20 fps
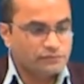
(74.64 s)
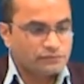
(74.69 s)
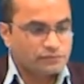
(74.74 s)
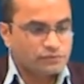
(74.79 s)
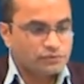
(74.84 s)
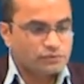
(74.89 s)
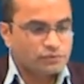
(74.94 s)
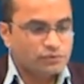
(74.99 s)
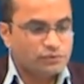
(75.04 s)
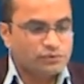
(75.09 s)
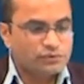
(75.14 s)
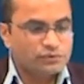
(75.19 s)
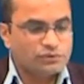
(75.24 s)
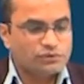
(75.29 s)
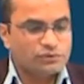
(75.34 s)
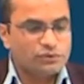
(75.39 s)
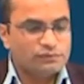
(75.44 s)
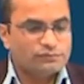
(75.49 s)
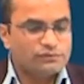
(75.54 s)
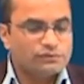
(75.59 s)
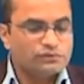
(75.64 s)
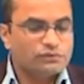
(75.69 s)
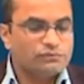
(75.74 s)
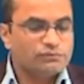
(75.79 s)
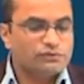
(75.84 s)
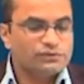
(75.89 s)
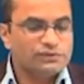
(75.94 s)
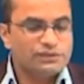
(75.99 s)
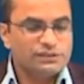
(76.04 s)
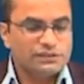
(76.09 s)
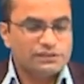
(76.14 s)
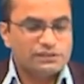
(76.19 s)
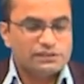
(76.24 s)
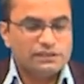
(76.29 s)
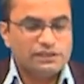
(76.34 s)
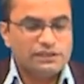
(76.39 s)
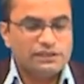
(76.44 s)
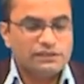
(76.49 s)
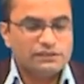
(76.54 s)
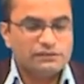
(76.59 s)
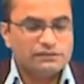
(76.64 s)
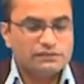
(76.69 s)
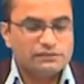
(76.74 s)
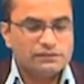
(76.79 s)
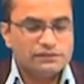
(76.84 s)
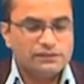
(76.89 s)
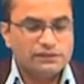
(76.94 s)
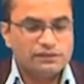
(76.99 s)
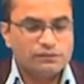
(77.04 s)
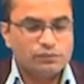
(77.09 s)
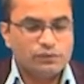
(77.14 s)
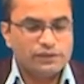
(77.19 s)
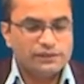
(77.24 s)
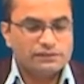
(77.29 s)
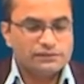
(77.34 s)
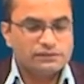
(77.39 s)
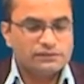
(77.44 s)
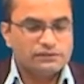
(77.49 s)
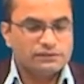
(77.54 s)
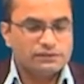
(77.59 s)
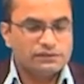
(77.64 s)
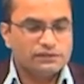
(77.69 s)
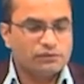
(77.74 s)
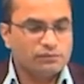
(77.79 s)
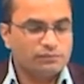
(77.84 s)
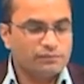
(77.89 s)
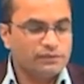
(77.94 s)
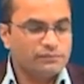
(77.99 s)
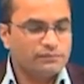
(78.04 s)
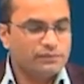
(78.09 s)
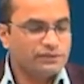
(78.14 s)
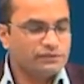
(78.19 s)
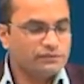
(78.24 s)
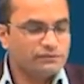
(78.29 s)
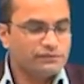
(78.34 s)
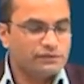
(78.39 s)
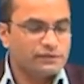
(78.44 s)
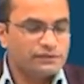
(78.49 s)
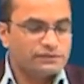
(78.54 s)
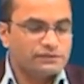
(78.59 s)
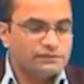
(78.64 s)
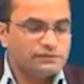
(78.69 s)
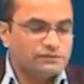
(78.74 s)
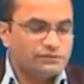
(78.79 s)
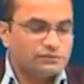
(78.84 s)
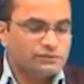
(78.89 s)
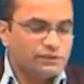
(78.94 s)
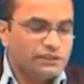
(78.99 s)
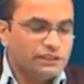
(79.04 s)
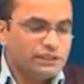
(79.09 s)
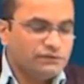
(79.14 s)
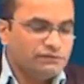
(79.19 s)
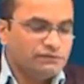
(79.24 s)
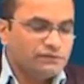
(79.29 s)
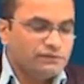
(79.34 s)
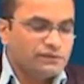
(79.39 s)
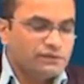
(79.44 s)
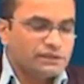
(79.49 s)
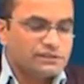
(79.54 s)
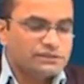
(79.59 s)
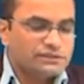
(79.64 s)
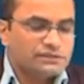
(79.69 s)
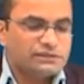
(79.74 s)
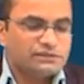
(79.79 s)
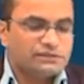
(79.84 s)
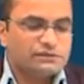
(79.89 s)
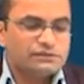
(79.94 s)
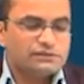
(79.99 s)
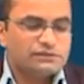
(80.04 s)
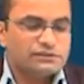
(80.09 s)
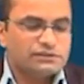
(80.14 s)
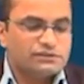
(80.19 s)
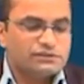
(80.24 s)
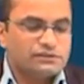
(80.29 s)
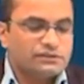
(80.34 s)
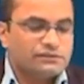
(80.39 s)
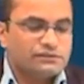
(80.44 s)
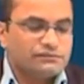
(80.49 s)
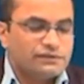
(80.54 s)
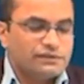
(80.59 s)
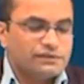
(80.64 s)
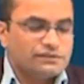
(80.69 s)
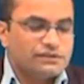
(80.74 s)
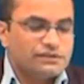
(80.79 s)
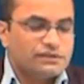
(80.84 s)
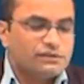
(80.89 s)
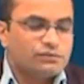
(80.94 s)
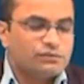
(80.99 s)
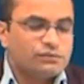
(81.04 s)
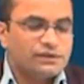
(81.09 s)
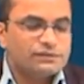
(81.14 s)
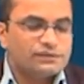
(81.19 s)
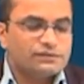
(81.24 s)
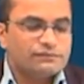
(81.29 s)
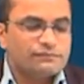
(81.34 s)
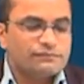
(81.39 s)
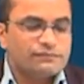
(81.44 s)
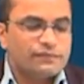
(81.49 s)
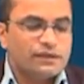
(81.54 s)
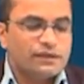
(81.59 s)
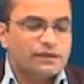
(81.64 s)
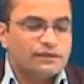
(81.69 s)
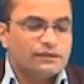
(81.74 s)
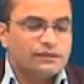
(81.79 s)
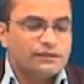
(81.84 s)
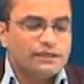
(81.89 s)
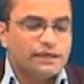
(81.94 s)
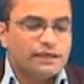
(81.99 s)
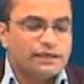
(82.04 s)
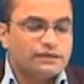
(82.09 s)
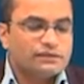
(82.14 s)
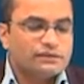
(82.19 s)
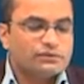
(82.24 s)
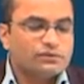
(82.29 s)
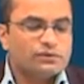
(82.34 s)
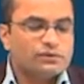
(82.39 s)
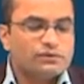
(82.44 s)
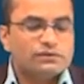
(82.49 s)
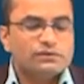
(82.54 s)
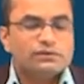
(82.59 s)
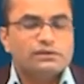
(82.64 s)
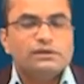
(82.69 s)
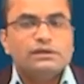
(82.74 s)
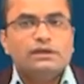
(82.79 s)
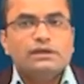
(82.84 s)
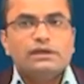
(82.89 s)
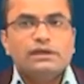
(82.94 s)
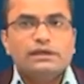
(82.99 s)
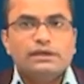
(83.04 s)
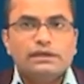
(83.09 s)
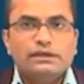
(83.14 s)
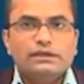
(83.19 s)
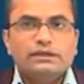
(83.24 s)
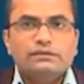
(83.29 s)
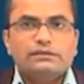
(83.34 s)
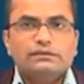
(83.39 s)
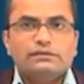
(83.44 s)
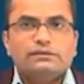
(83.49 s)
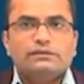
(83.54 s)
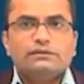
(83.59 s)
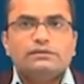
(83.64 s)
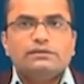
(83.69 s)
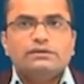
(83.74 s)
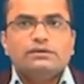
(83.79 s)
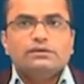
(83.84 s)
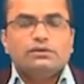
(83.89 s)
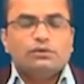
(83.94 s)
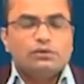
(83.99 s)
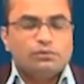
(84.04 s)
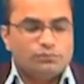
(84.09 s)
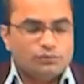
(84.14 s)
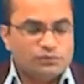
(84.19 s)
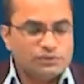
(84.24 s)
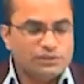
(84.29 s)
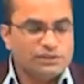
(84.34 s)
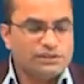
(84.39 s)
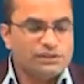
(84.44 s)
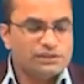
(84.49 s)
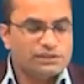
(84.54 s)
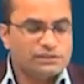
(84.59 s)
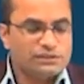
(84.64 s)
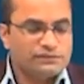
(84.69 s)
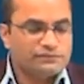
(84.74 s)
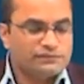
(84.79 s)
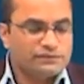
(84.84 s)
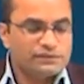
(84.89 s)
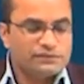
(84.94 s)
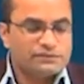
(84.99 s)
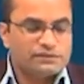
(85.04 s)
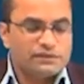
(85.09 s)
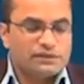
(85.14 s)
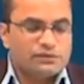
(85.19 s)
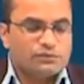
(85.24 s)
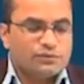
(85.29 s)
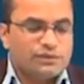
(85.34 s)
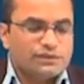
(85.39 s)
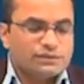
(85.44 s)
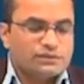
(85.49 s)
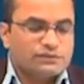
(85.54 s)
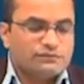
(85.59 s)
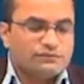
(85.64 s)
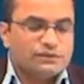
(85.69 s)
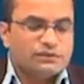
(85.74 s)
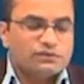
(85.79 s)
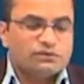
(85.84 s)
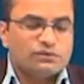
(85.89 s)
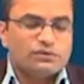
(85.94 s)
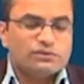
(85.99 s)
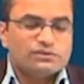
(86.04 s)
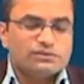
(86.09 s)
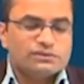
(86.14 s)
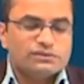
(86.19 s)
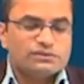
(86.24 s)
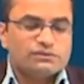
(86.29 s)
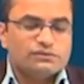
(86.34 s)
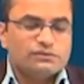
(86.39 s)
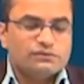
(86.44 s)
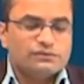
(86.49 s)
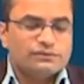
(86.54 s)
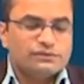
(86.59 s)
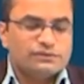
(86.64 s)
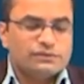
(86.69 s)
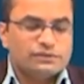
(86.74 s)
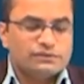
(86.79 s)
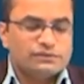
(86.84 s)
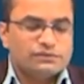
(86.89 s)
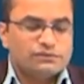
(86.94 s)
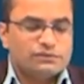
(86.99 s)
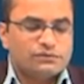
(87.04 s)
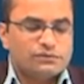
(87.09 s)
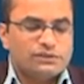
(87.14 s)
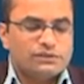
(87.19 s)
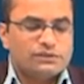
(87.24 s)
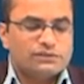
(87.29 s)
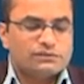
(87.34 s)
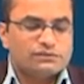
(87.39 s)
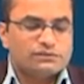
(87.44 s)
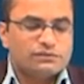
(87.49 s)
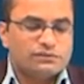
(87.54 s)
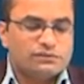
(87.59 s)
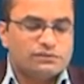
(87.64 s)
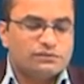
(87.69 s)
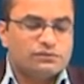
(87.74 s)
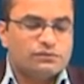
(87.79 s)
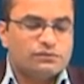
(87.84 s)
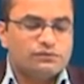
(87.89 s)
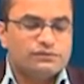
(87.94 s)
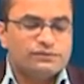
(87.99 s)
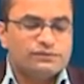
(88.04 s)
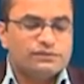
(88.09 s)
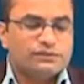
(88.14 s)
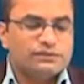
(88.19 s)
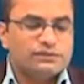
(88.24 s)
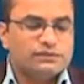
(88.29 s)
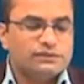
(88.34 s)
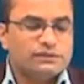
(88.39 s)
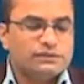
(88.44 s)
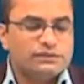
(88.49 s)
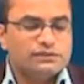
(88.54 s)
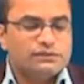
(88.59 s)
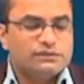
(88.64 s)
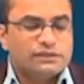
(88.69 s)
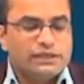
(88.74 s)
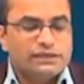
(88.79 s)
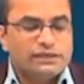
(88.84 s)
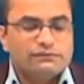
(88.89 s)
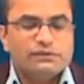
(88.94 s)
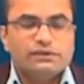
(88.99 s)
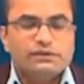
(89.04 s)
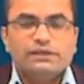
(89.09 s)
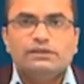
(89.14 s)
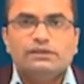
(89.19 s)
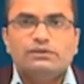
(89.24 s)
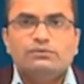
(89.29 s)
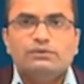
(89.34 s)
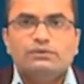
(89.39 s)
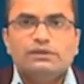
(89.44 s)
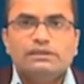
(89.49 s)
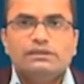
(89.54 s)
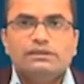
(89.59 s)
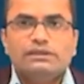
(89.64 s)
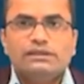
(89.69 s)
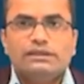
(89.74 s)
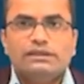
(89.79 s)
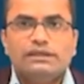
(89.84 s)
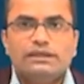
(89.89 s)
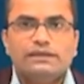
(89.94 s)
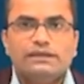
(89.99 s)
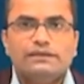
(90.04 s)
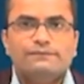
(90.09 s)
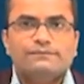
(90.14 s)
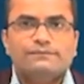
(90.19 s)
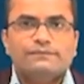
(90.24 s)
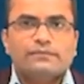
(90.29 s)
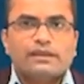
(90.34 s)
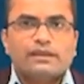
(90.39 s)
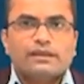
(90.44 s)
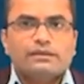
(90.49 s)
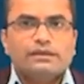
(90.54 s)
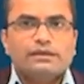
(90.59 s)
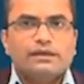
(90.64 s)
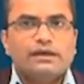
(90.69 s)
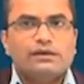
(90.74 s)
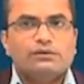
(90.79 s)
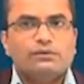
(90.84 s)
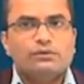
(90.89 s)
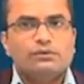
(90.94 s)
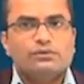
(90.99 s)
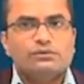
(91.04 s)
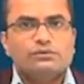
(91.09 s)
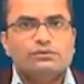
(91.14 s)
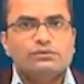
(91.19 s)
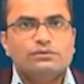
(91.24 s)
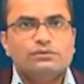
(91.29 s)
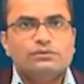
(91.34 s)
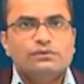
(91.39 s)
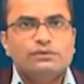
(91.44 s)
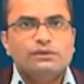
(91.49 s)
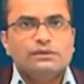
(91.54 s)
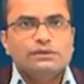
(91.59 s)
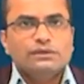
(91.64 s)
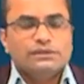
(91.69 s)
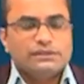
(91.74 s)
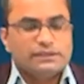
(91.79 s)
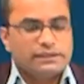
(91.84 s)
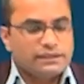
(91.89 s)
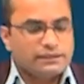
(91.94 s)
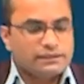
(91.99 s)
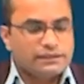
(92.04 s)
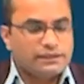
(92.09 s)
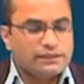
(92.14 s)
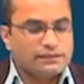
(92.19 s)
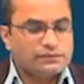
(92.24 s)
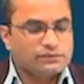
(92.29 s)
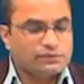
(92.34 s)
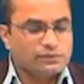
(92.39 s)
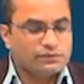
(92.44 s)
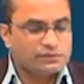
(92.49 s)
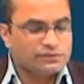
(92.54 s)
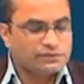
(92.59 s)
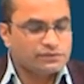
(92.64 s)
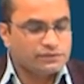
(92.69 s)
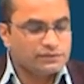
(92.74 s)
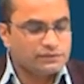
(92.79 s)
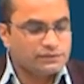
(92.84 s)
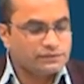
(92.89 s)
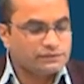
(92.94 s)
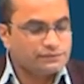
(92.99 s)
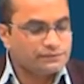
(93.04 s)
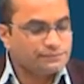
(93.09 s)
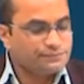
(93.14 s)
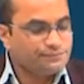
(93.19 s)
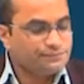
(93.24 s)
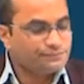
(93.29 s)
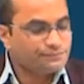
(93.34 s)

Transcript: so, solution of this homogeneous linear equations the complementary function. So, here we will consider such a differential equation the nth order linear homogeneous differential equation with constant coefficients. So, these uh, coefficients here a 1, a 2, a 3, a n they are also taken as constants.